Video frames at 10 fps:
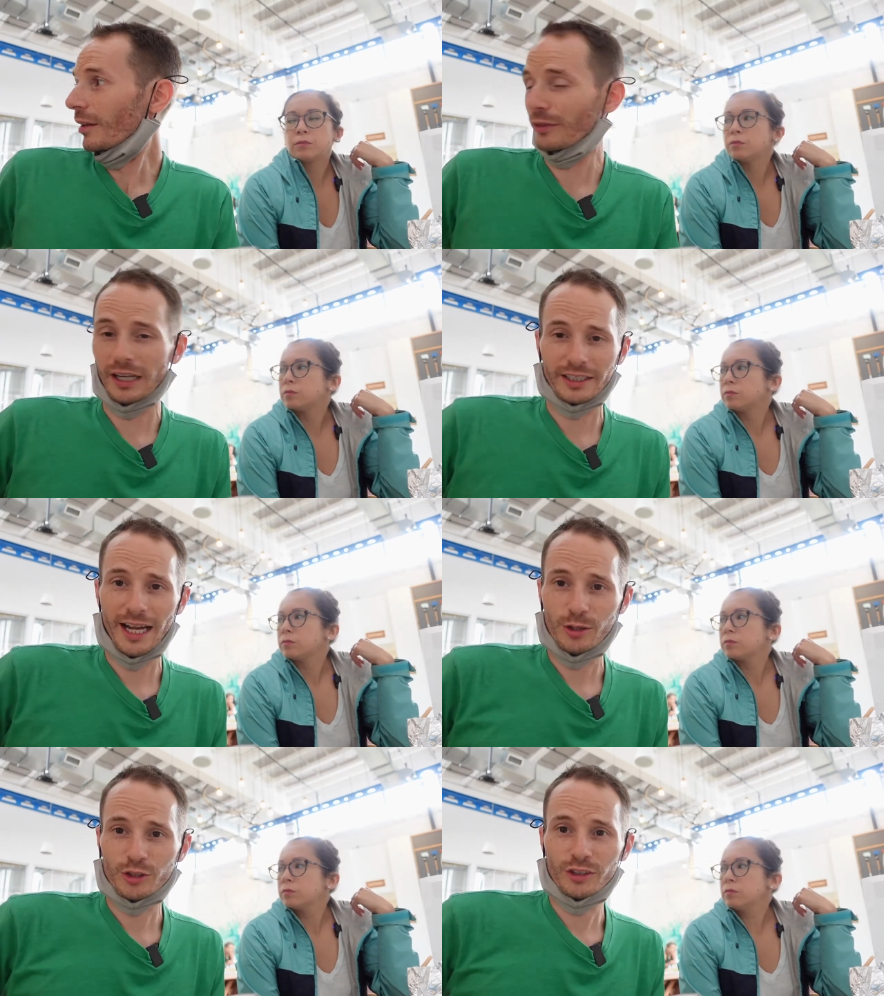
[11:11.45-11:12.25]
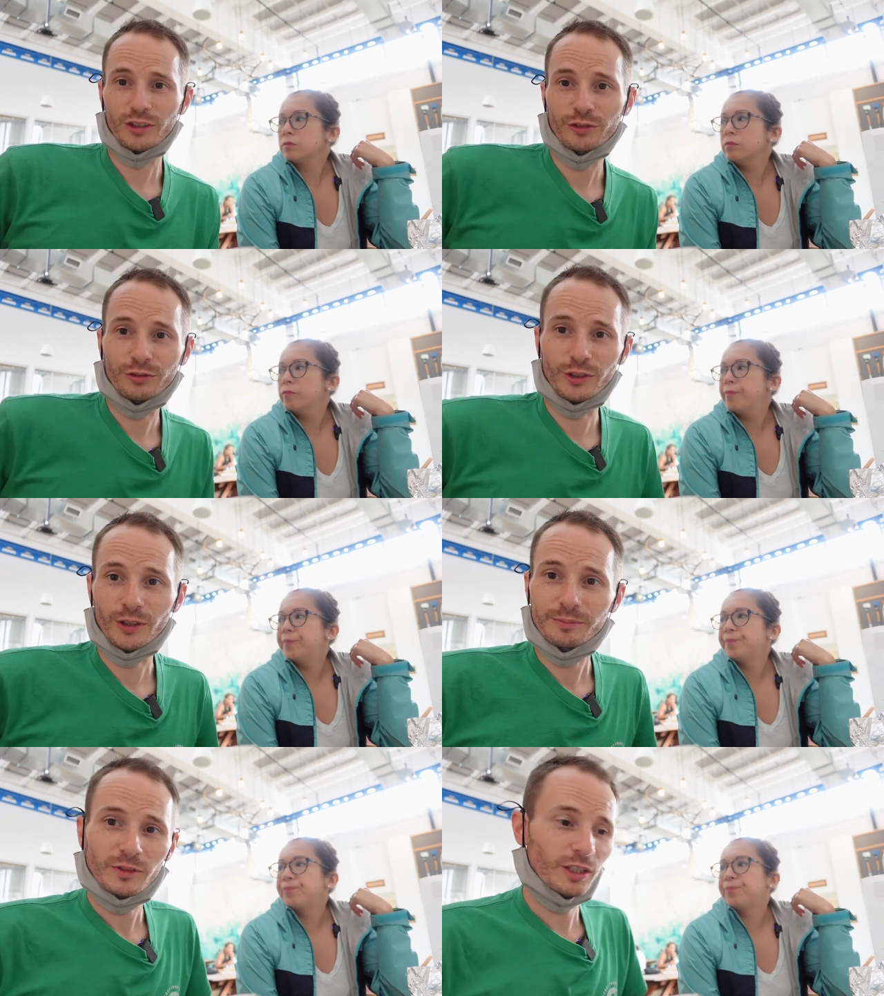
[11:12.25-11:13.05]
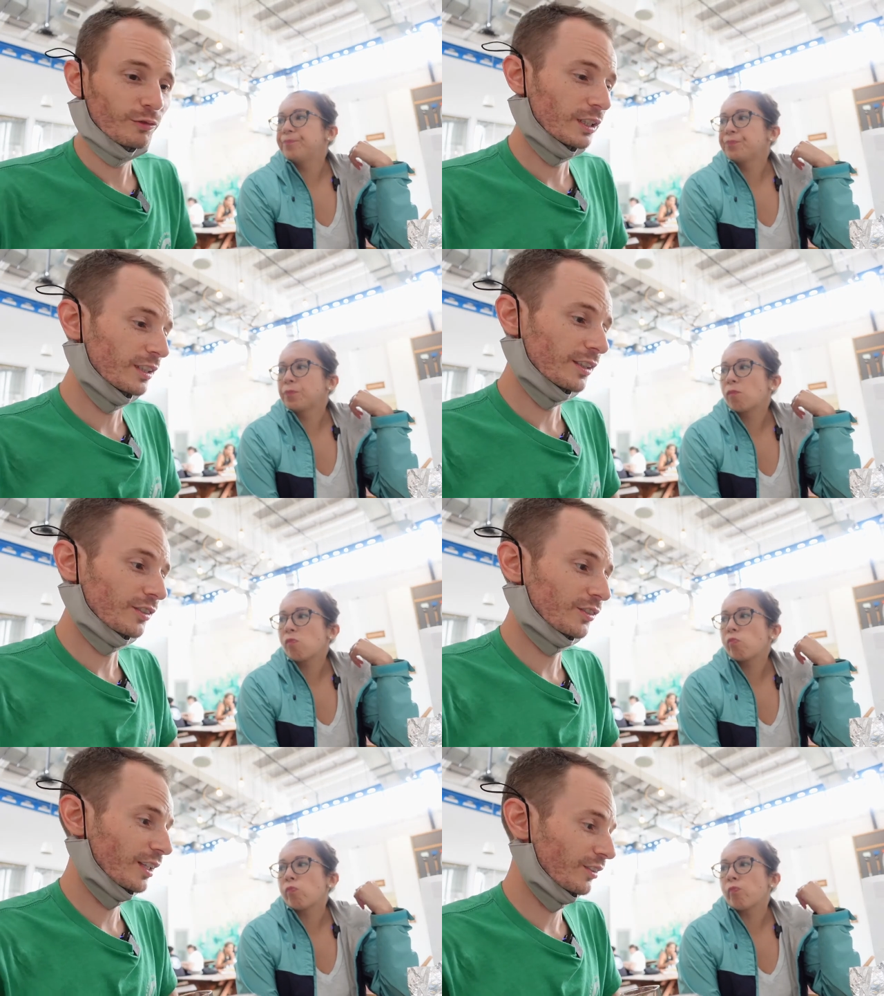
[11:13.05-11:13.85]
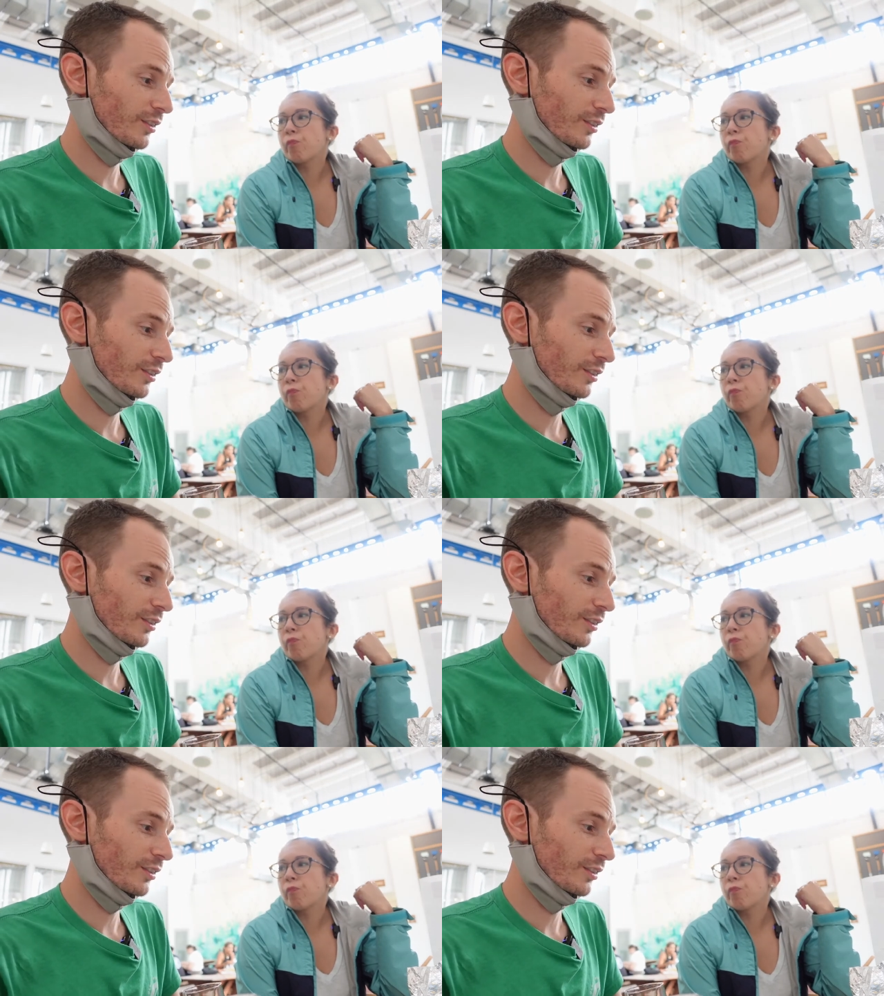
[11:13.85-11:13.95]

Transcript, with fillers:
Speaker 1: They've got couches for convenience and